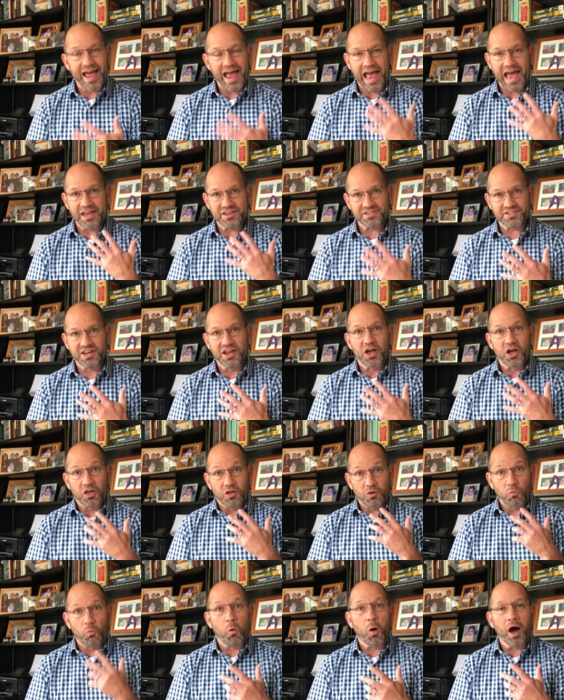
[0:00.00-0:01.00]
as
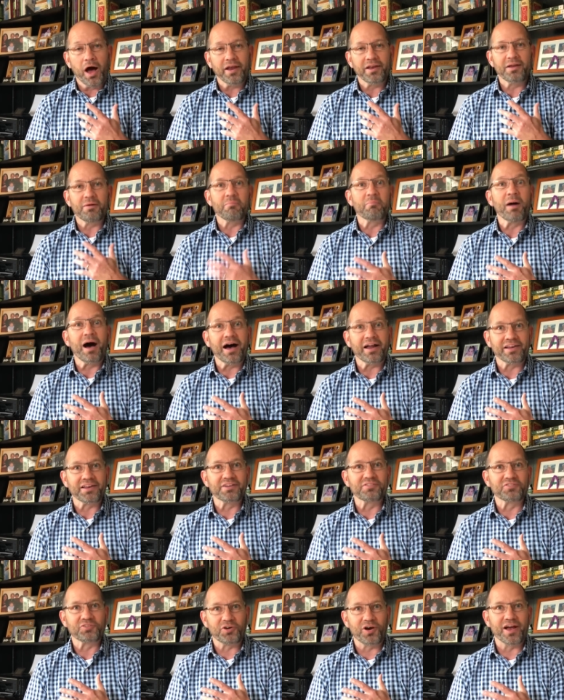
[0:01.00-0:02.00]
one body
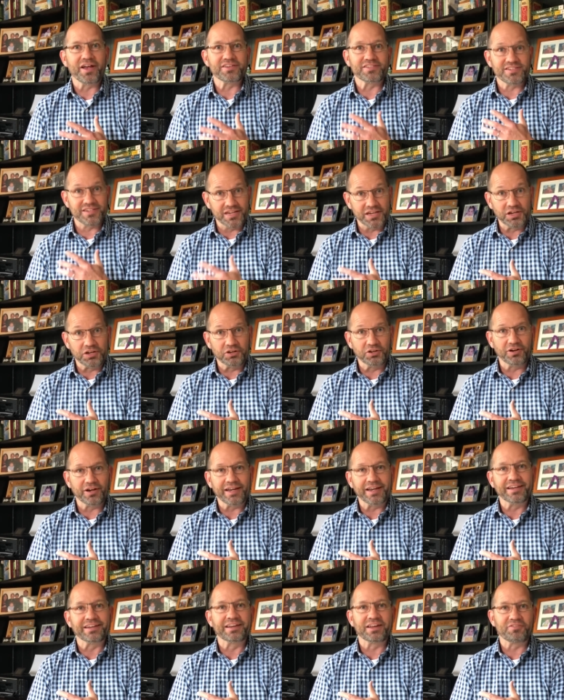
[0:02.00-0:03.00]
of Christ here
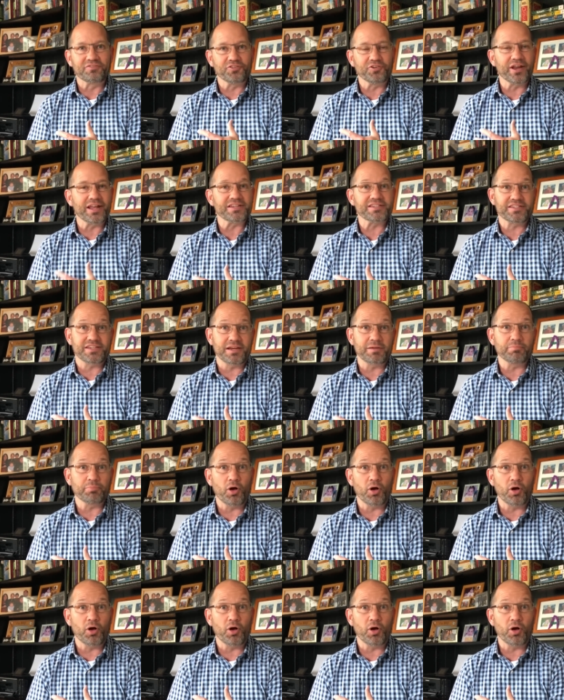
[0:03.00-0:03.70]
in Gifford at St.